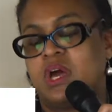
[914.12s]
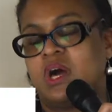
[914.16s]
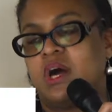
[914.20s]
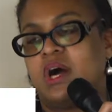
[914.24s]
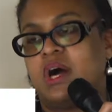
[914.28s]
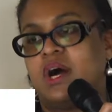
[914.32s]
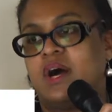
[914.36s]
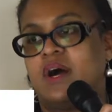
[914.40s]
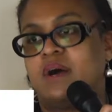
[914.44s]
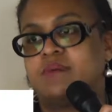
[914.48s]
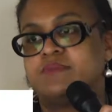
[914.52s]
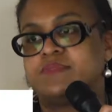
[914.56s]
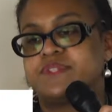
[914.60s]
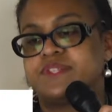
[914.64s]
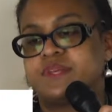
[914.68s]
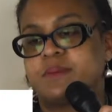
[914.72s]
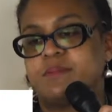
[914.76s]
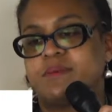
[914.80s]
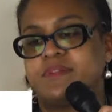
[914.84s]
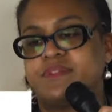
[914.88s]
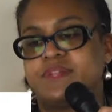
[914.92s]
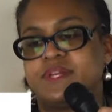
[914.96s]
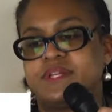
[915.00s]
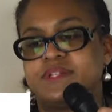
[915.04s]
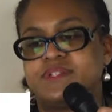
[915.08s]
Some
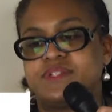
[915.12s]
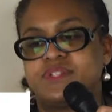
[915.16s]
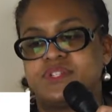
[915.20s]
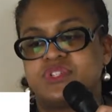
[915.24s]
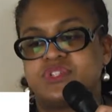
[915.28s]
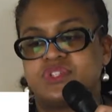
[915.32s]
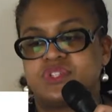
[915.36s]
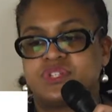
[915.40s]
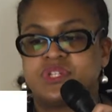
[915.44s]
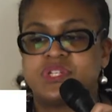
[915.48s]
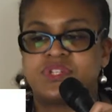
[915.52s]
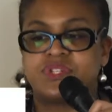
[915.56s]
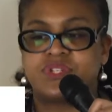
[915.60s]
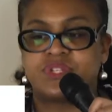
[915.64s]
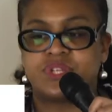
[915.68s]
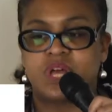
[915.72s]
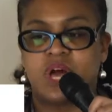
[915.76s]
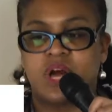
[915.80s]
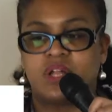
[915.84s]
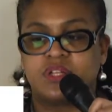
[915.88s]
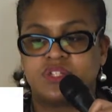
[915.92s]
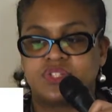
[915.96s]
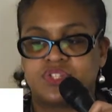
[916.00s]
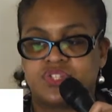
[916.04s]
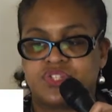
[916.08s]
of the indigenous
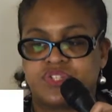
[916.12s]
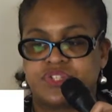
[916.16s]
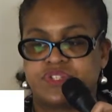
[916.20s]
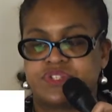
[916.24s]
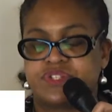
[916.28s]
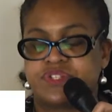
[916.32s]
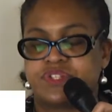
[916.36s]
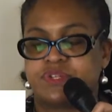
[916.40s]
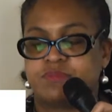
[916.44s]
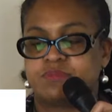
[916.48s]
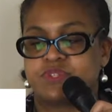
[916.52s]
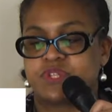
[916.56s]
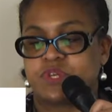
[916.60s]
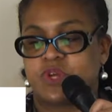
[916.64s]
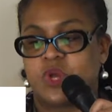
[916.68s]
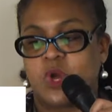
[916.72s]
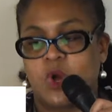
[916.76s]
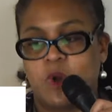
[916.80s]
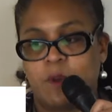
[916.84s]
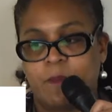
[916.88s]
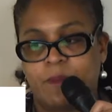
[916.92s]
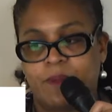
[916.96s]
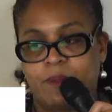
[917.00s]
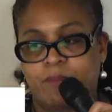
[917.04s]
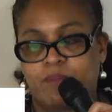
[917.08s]
knowledge systems and
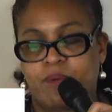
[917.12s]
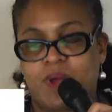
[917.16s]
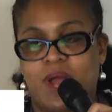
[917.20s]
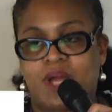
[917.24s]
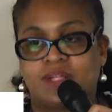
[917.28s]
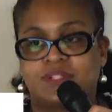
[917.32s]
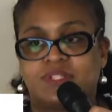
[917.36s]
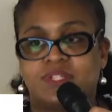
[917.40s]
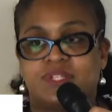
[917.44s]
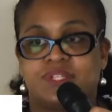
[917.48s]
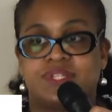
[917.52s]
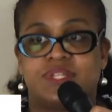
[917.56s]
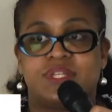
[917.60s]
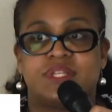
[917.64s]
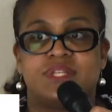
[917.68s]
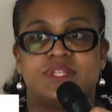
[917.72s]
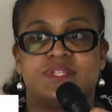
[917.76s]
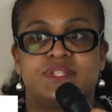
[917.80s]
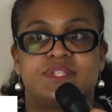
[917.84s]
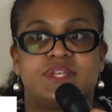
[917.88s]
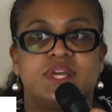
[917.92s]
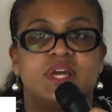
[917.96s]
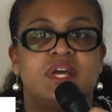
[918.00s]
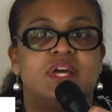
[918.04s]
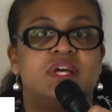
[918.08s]
coping
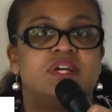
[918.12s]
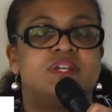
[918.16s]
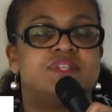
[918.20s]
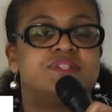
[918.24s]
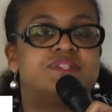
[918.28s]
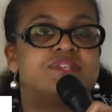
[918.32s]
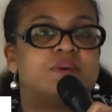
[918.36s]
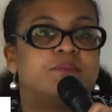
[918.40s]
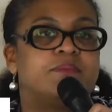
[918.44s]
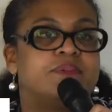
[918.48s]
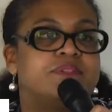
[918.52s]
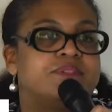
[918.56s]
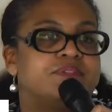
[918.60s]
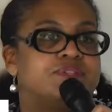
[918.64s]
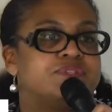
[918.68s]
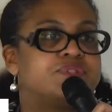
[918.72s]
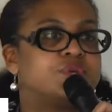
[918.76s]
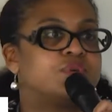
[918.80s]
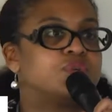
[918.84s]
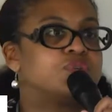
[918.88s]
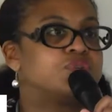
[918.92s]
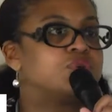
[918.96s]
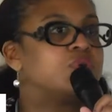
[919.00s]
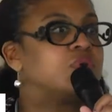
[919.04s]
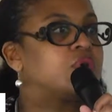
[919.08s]
practices, some of the
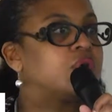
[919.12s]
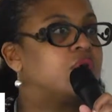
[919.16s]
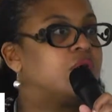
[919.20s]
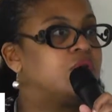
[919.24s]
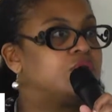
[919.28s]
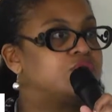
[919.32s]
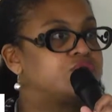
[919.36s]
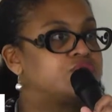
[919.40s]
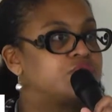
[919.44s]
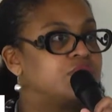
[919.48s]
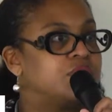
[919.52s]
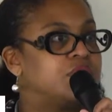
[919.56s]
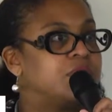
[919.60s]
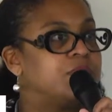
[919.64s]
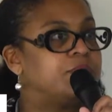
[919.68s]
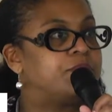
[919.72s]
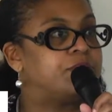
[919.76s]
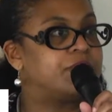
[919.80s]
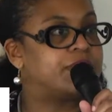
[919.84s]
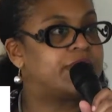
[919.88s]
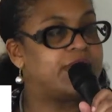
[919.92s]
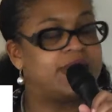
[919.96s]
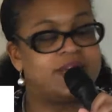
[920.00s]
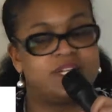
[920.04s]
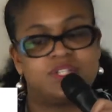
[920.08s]
social cultural
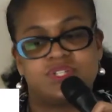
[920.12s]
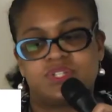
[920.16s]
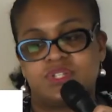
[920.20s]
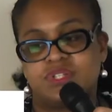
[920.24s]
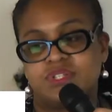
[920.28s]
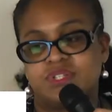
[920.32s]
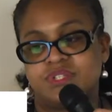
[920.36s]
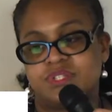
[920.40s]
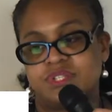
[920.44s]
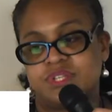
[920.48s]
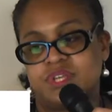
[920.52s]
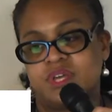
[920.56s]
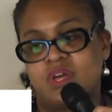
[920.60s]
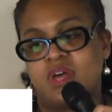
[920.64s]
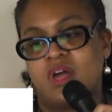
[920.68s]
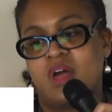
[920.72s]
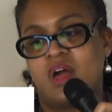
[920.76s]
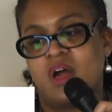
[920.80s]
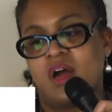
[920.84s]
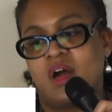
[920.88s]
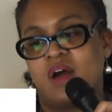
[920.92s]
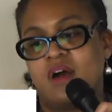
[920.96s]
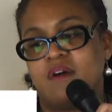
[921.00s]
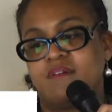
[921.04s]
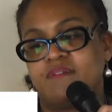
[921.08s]
implications
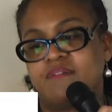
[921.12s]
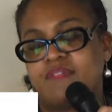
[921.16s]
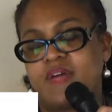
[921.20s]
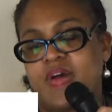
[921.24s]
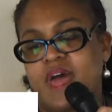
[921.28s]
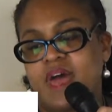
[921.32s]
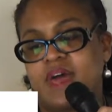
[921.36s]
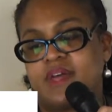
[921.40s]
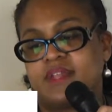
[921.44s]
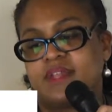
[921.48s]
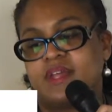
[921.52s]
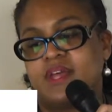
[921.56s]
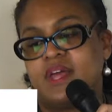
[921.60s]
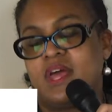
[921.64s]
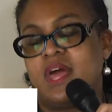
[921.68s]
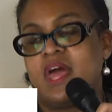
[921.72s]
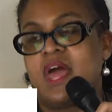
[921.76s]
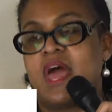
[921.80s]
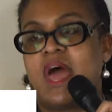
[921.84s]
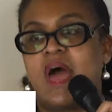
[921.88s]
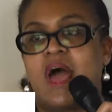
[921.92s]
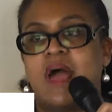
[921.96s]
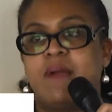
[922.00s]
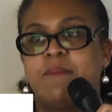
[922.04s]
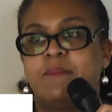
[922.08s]
of that.
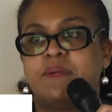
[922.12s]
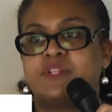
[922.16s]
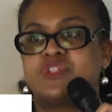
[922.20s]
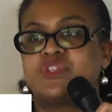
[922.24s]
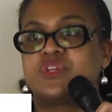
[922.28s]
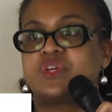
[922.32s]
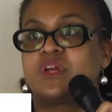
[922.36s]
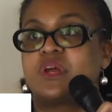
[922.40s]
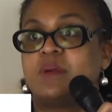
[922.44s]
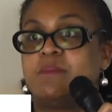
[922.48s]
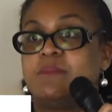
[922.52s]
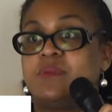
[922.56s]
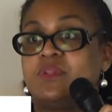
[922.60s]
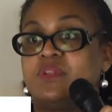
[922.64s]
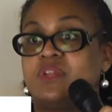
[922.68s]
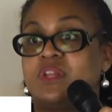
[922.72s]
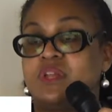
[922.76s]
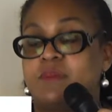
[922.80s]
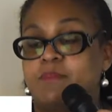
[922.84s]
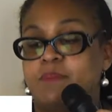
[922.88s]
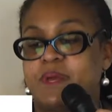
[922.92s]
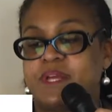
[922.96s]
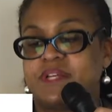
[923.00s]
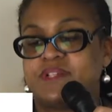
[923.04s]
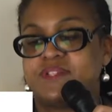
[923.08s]
I mentioned
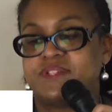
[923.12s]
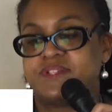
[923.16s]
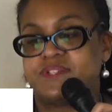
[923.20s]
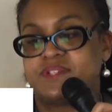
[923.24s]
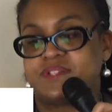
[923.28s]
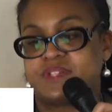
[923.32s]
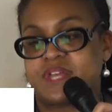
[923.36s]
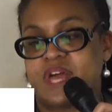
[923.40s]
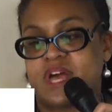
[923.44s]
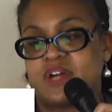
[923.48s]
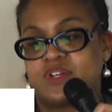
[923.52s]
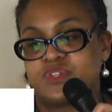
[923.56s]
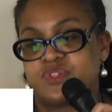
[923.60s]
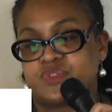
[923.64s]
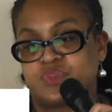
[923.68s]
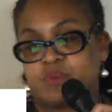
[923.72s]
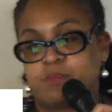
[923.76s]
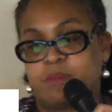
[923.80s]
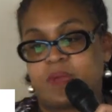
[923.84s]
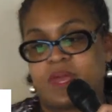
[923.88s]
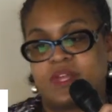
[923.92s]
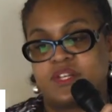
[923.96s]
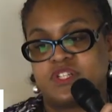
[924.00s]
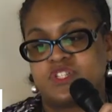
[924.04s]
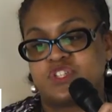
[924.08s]
community-based disaster
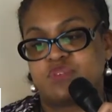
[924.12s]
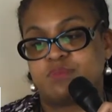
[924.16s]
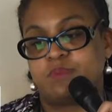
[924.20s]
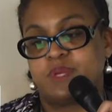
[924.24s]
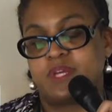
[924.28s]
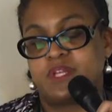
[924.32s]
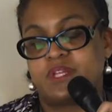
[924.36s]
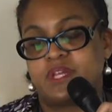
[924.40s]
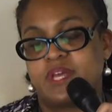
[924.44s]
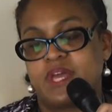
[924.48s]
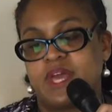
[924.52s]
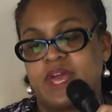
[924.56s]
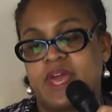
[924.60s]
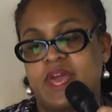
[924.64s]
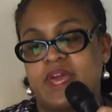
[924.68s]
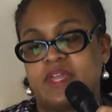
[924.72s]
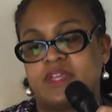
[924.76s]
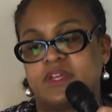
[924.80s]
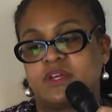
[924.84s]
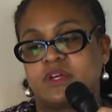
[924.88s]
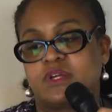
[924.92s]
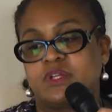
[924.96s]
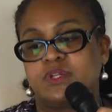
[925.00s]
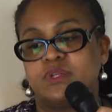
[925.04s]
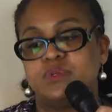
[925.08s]
management and
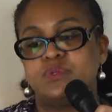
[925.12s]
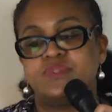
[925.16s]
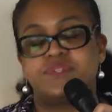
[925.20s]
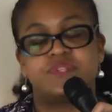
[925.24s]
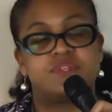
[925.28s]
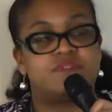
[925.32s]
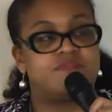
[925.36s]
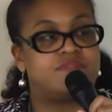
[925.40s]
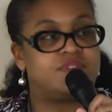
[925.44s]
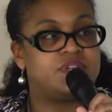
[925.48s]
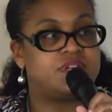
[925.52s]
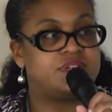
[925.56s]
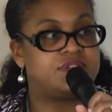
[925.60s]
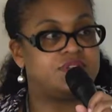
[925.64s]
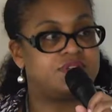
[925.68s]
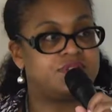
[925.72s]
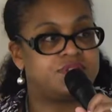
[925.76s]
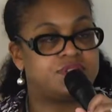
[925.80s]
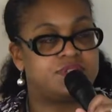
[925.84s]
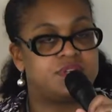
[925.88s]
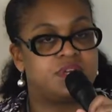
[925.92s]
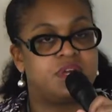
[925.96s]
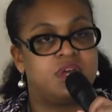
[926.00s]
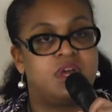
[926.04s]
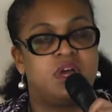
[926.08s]

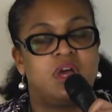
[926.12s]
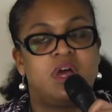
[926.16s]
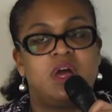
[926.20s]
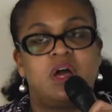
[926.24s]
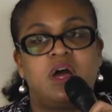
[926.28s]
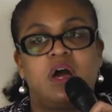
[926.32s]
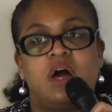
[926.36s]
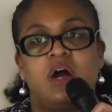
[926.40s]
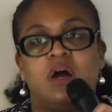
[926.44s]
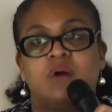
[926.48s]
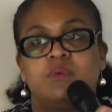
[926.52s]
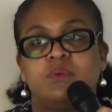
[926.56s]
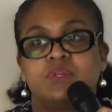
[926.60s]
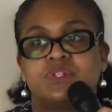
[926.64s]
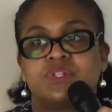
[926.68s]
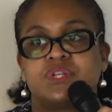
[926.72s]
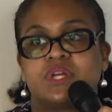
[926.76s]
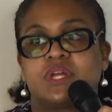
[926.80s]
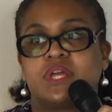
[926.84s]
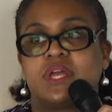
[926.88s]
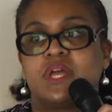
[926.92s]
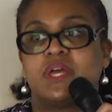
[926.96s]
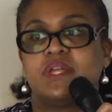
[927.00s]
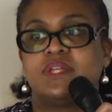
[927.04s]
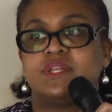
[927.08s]
inclusiveness, which
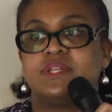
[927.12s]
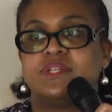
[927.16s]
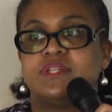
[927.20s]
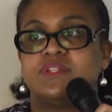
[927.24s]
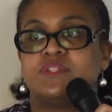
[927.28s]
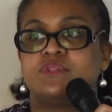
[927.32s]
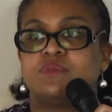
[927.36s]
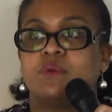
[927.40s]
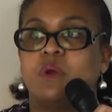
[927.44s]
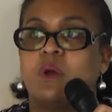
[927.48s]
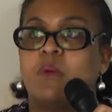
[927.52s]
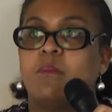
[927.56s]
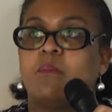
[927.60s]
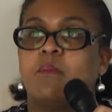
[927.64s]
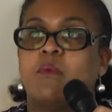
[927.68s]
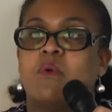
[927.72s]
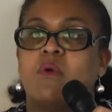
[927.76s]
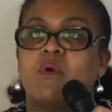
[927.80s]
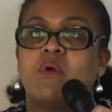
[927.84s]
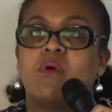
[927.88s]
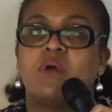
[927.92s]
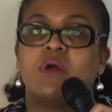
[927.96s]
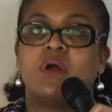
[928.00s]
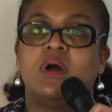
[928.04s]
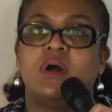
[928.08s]
again is
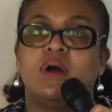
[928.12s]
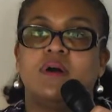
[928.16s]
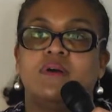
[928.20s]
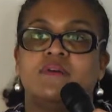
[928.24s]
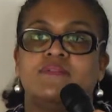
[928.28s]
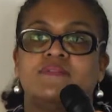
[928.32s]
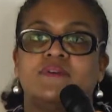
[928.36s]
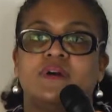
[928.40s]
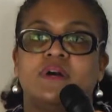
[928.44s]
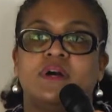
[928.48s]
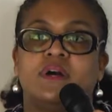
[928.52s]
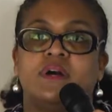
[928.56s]
more of